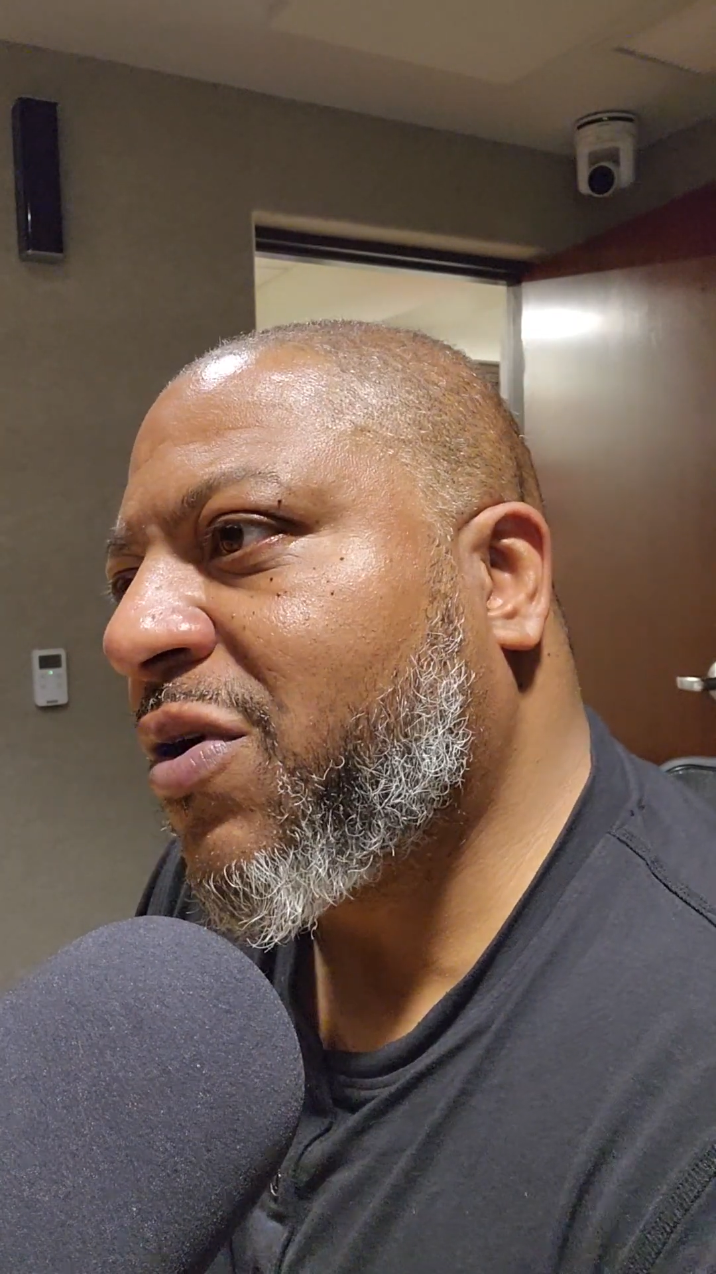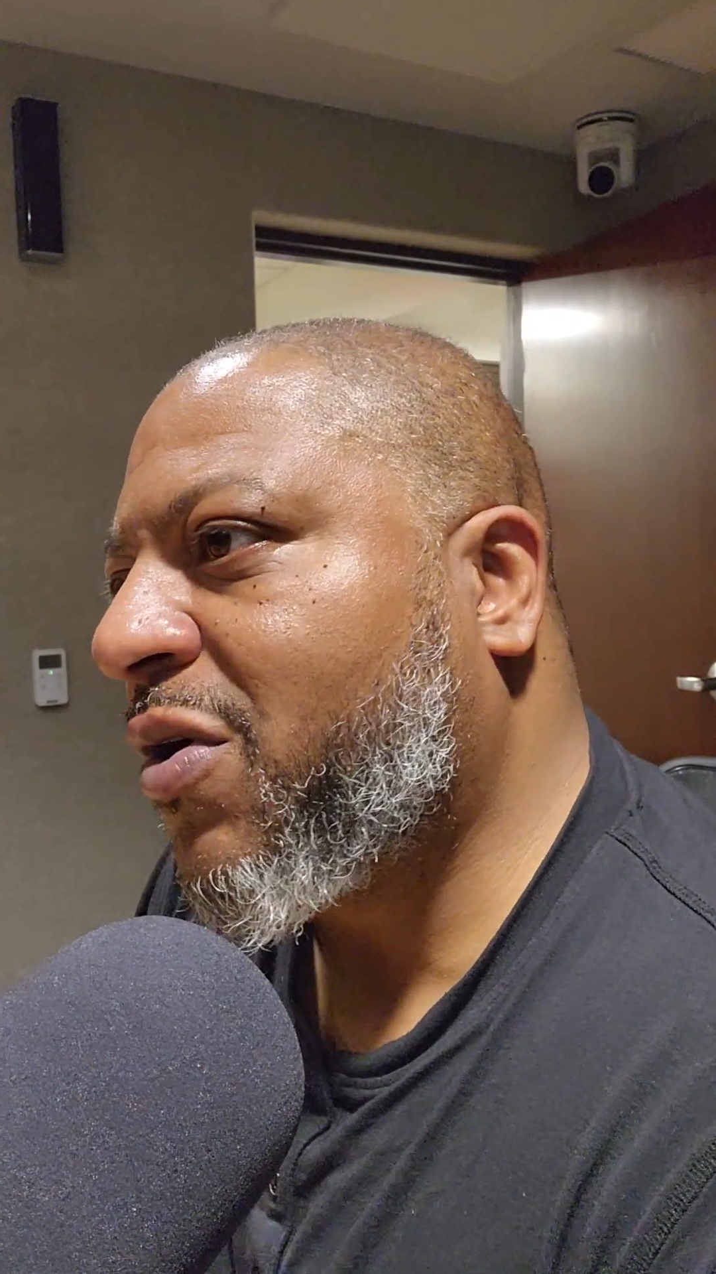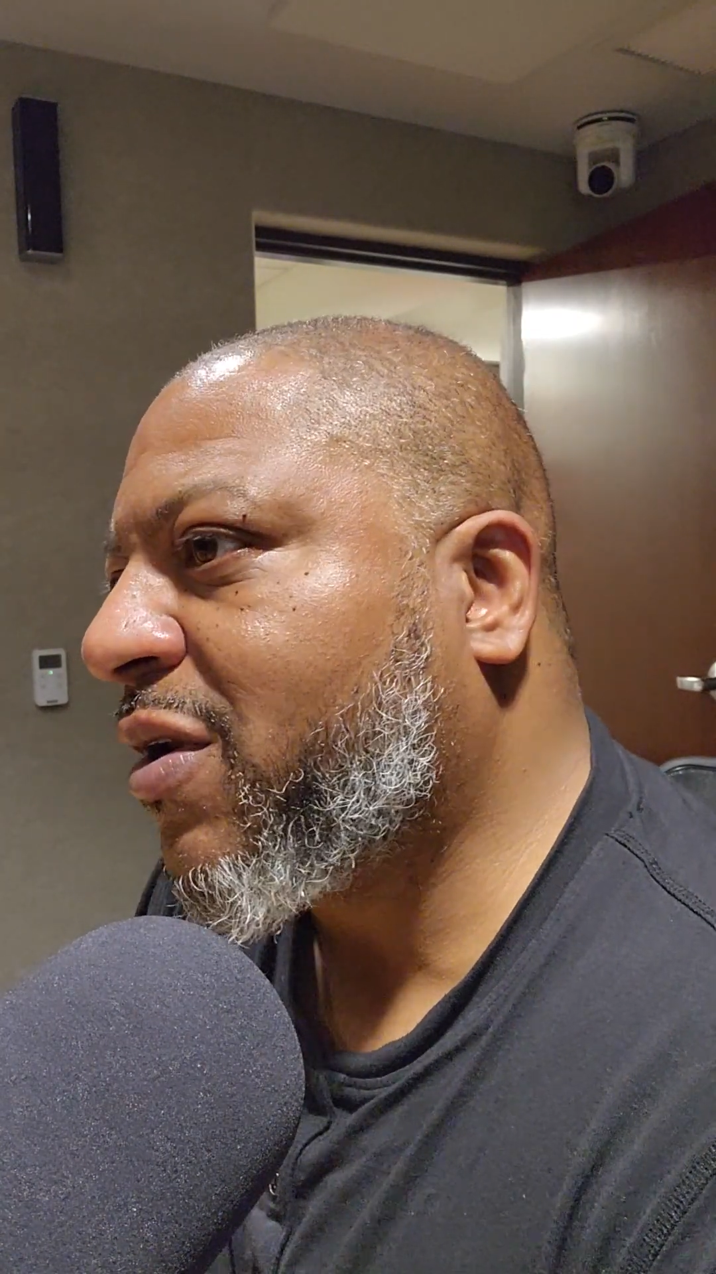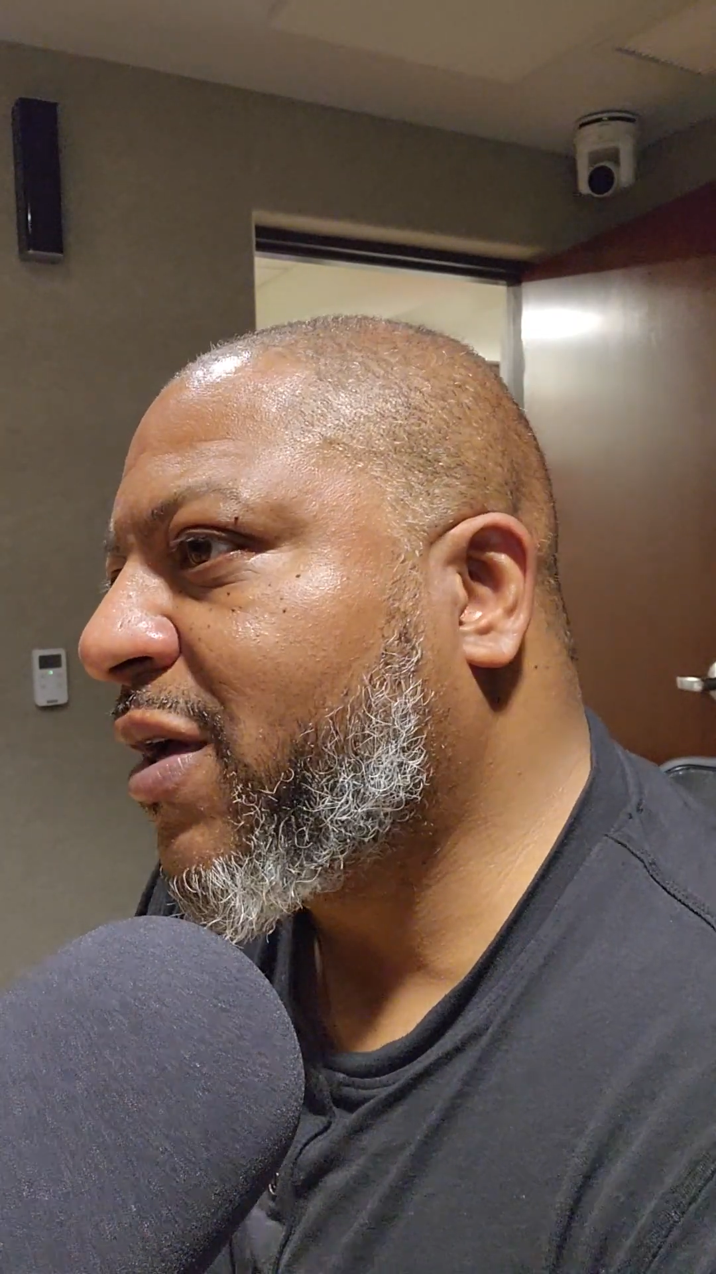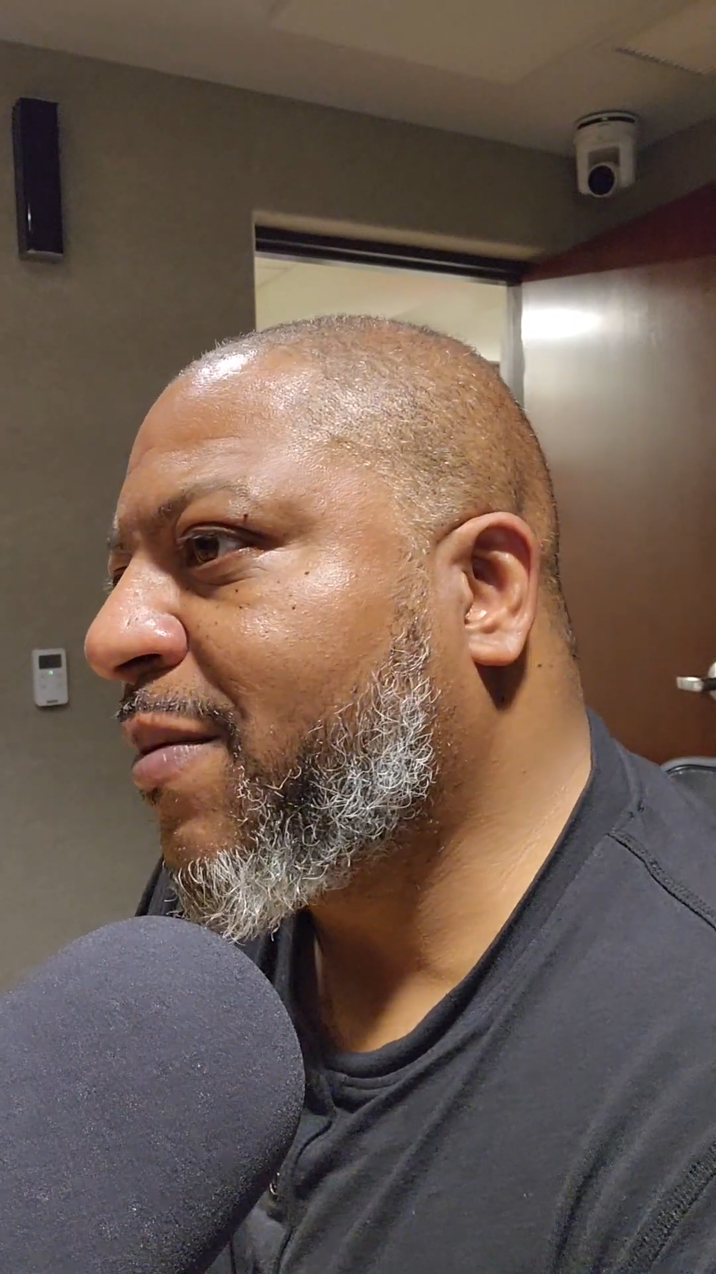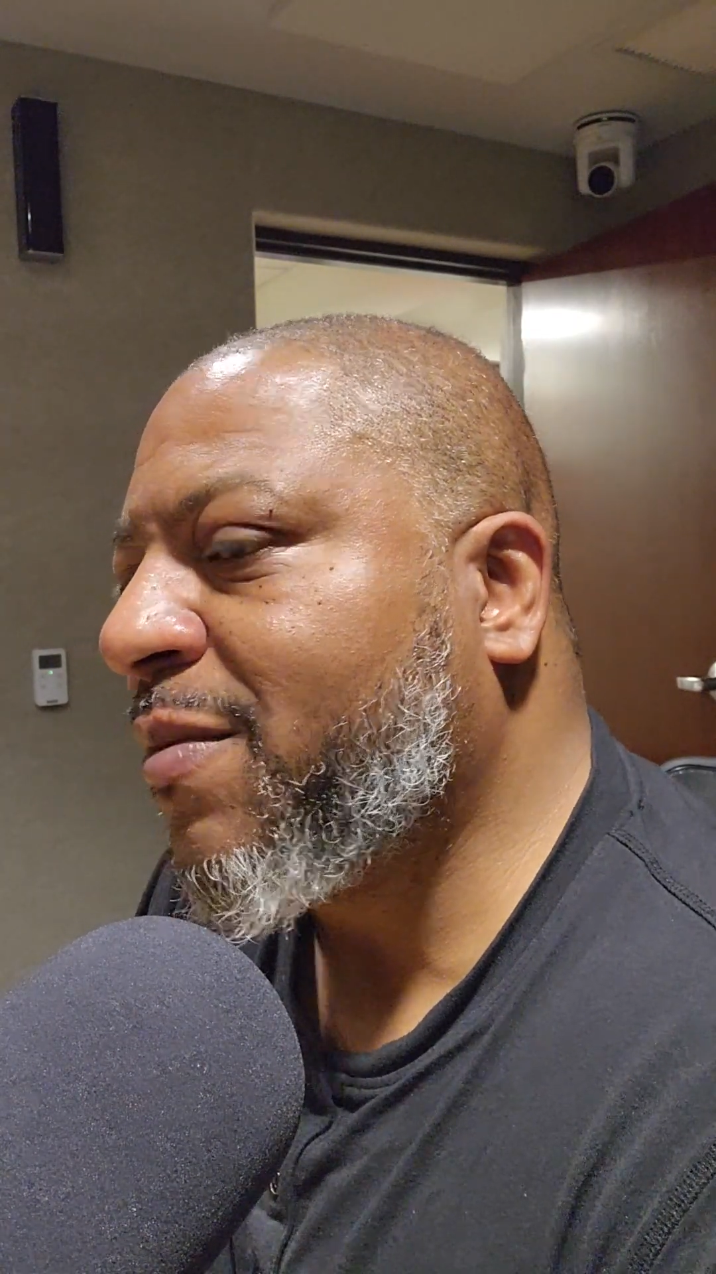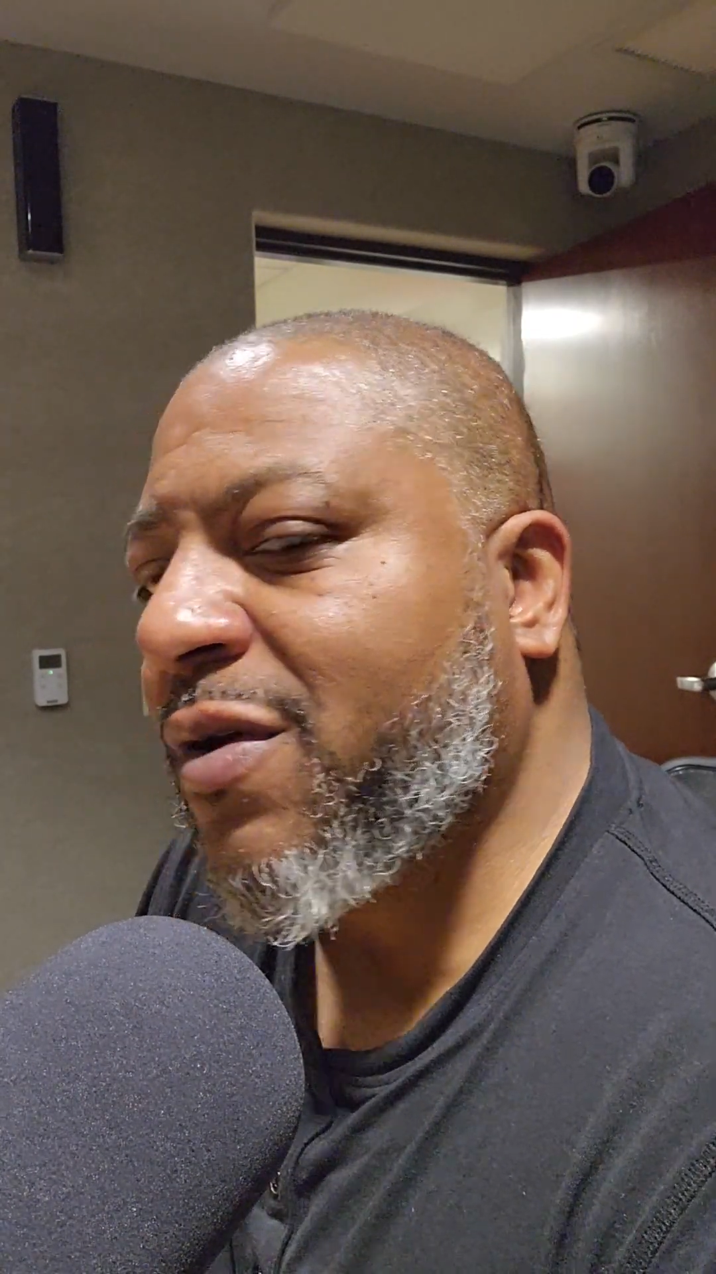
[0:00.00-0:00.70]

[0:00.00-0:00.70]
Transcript: all that,